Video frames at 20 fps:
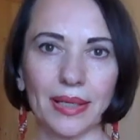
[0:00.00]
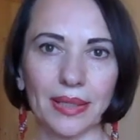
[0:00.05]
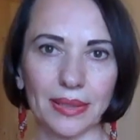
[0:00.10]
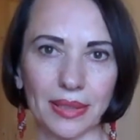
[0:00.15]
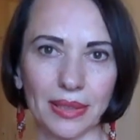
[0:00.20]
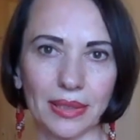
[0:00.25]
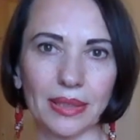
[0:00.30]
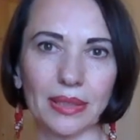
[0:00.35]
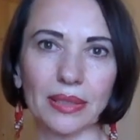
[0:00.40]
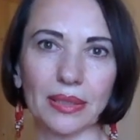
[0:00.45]

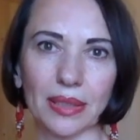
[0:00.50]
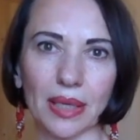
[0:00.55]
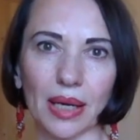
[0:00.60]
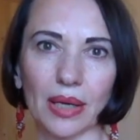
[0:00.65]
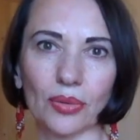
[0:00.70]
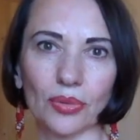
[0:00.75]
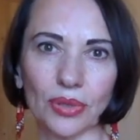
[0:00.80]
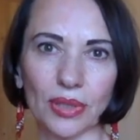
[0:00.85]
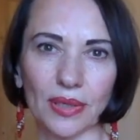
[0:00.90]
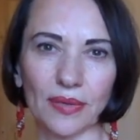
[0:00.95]
This is
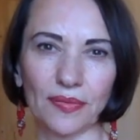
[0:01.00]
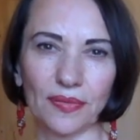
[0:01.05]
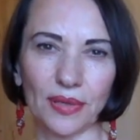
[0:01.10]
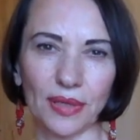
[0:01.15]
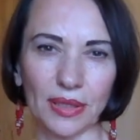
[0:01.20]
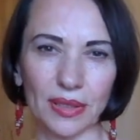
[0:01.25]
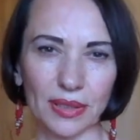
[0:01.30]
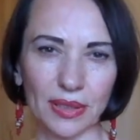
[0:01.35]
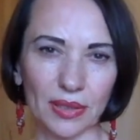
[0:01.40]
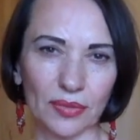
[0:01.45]
how they're
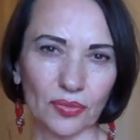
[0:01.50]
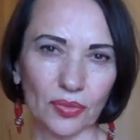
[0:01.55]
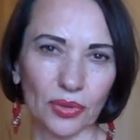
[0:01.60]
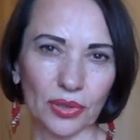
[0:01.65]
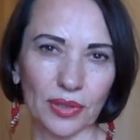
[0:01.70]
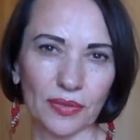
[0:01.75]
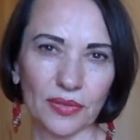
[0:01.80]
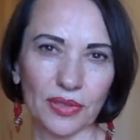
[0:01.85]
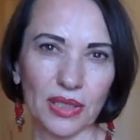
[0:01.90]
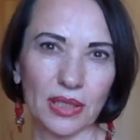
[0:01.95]
feeling,
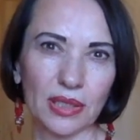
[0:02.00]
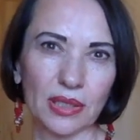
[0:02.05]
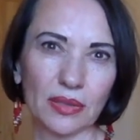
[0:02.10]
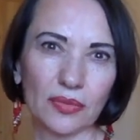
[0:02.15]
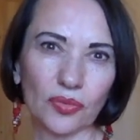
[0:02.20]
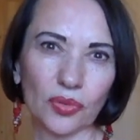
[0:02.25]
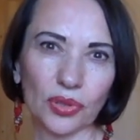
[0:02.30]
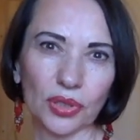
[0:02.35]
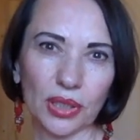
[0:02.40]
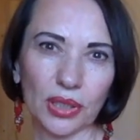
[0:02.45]
this is
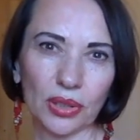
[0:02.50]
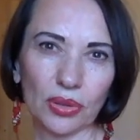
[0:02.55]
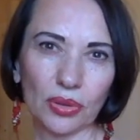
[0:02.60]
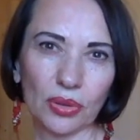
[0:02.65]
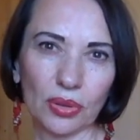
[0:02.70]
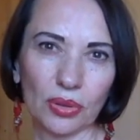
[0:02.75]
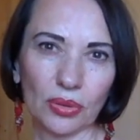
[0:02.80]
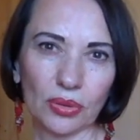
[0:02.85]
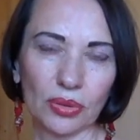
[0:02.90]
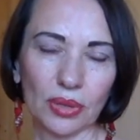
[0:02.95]
what I
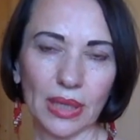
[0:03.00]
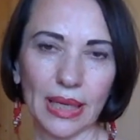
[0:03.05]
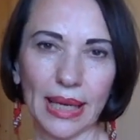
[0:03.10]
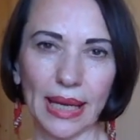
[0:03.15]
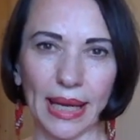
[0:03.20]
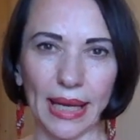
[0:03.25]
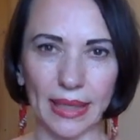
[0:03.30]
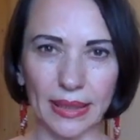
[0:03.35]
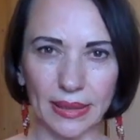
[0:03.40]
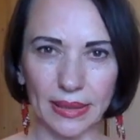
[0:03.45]
know.
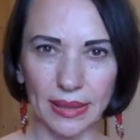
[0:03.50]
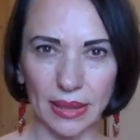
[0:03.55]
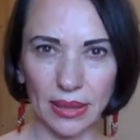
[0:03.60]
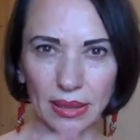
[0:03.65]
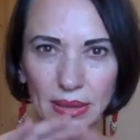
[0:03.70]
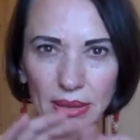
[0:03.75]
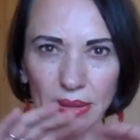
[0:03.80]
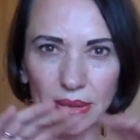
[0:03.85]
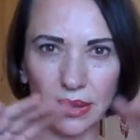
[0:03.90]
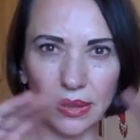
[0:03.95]
And
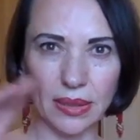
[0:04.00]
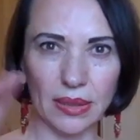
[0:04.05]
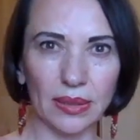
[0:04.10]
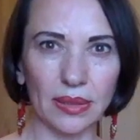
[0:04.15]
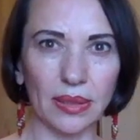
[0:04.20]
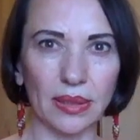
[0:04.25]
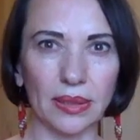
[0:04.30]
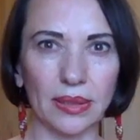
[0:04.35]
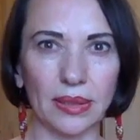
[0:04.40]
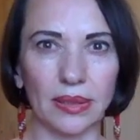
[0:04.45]
then this is
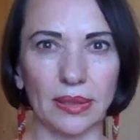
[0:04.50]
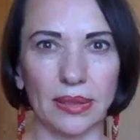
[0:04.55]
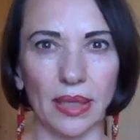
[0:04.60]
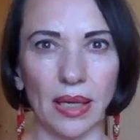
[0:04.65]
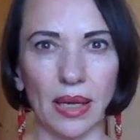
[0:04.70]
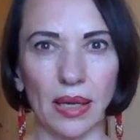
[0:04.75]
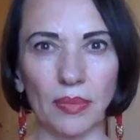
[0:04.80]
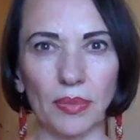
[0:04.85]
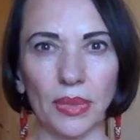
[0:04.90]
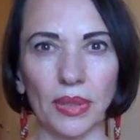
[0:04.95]
the
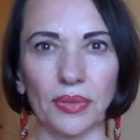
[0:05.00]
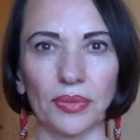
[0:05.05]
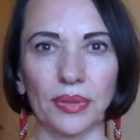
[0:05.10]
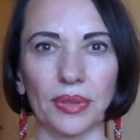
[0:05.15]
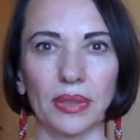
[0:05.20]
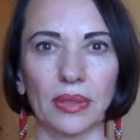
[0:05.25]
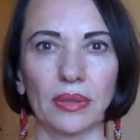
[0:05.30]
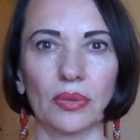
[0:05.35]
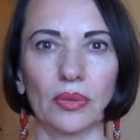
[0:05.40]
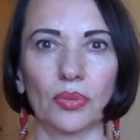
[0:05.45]

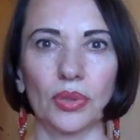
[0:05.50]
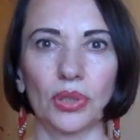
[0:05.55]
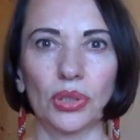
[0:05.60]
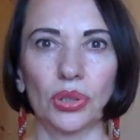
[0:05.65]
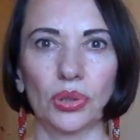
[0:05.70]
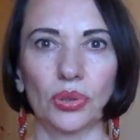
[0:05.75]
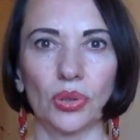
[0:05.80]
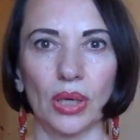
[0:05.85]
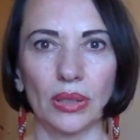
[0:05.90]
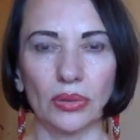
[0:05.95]
summary which
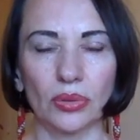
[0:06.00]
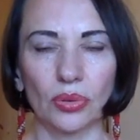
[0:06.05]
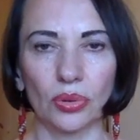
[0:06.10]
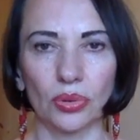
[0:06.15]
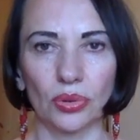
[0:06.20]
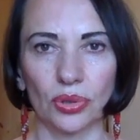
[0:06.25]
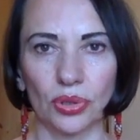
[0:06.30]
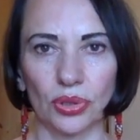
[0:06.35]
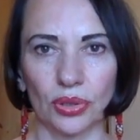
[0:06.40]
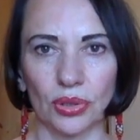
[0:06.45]
your
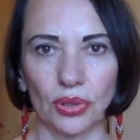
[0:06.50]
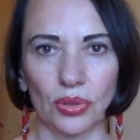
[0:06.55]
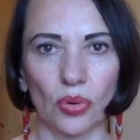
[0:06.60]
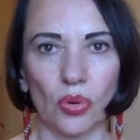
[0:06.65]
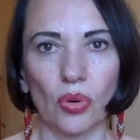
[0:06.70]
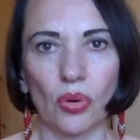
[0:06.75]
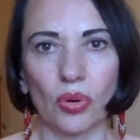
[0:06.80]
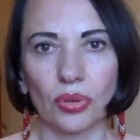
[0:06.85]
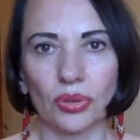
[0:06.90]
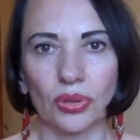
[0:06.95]
unconscious
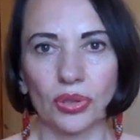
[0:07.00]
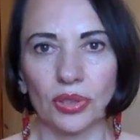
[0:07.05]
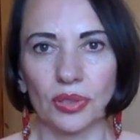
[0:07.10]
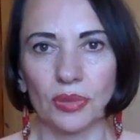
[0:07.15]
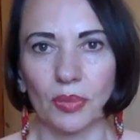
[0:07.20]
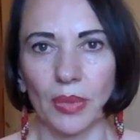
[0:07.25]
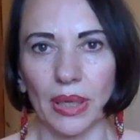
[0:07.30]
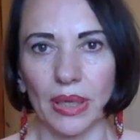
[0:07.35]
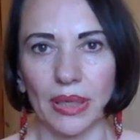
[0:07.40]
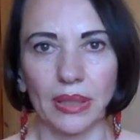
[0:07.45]
or conscious
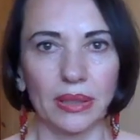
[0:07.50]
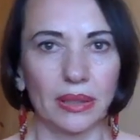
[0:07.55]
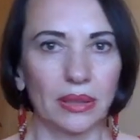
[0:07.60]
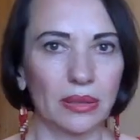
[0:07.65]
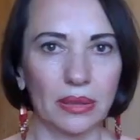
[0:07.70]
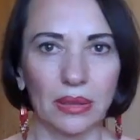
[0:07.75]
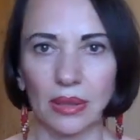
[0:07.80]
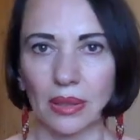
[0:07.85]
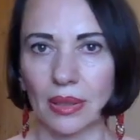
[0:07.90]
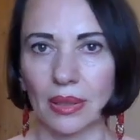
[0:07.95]
mind
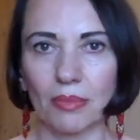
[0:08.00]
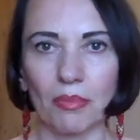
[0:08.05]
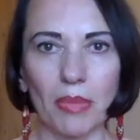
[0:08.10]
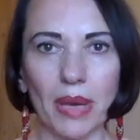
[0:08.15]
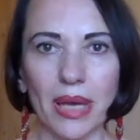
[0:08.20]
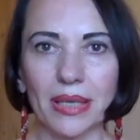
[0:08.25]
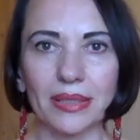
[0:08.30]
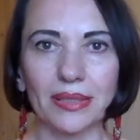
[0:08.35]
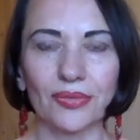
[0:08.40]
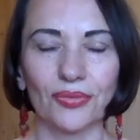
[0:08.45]

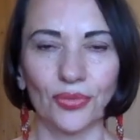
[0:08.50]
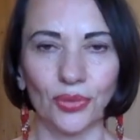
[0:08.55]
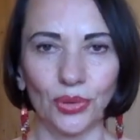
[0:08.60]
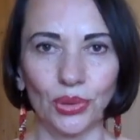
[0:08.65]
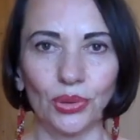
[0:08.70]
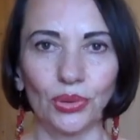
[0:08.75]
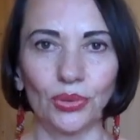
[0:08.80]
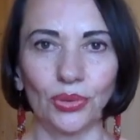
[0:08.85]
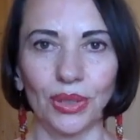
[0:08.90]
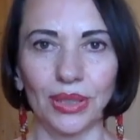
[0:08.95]
makes for
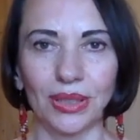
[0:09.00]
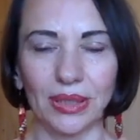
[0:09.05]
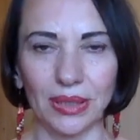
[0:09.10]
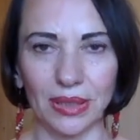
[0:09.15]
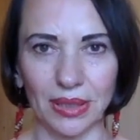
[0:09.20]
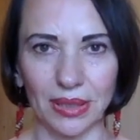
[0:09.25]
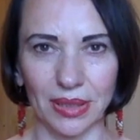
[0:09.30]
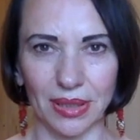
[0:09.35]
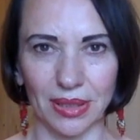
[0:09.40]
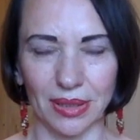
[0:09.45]
you in an
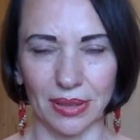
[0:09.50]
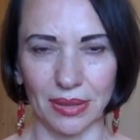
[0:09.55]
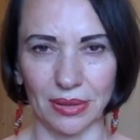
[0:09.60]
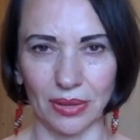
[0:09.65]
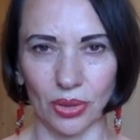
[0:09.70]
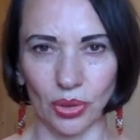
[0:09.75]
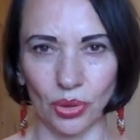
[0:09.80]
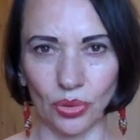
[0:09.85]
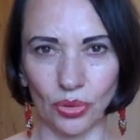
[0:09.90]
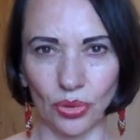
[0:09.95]

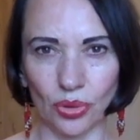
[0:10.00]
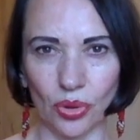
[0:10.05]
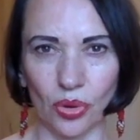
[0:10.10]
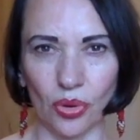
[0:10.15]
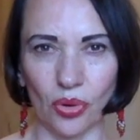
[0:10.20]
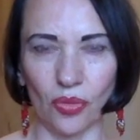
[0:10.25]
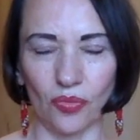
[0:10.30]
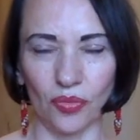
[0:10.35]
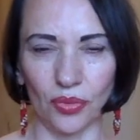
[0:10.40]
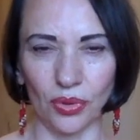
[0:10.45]
instant. You
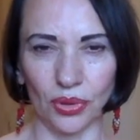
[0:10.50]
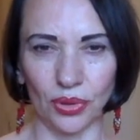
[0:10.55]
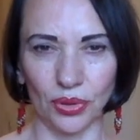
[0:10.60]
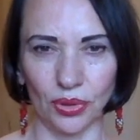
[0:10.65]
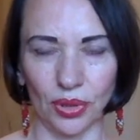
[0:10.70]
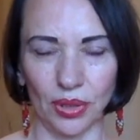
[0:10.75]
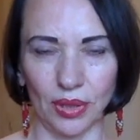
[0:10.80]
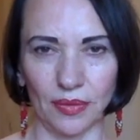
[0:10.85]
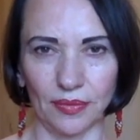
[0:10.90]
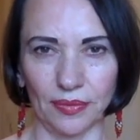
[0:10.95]
know what to
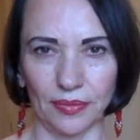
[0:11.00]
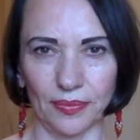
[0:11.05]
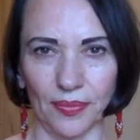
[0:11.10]
give.